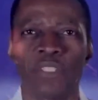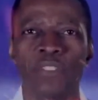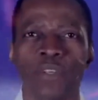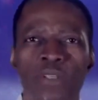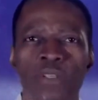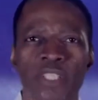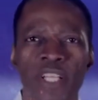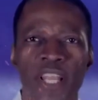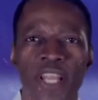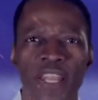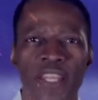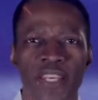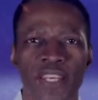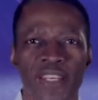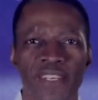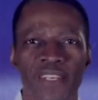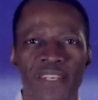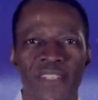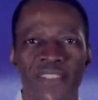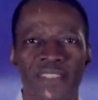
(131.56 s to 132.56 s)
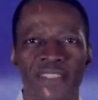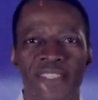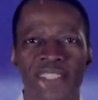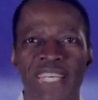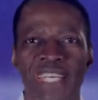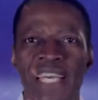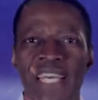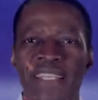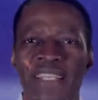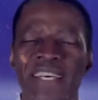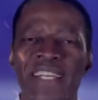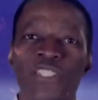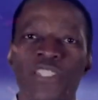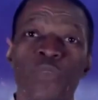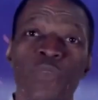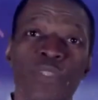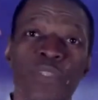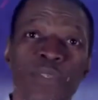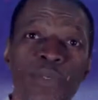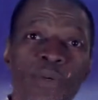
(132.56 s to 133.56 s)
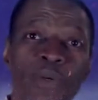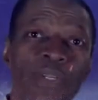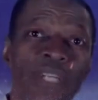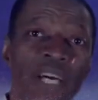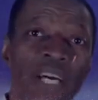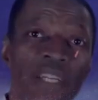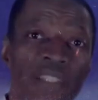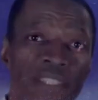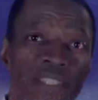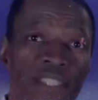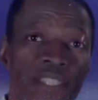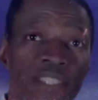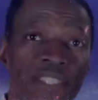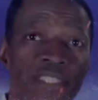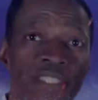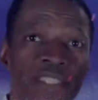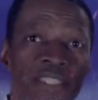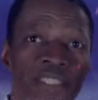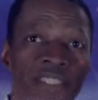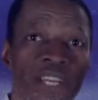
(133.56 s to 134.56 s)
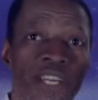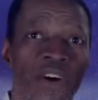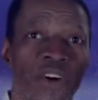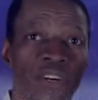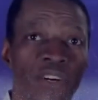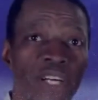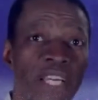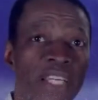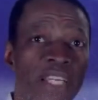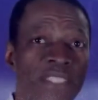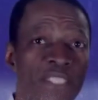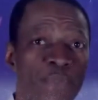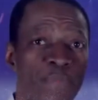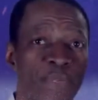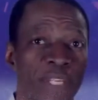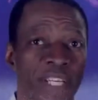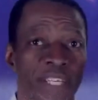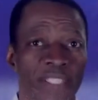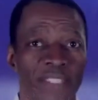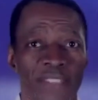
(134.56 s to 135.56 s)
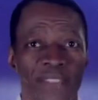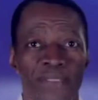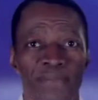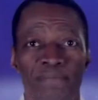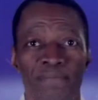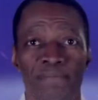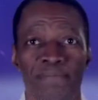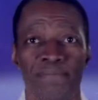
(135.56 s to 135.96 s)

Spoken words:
Don't think that you will grow that church on guest speakers.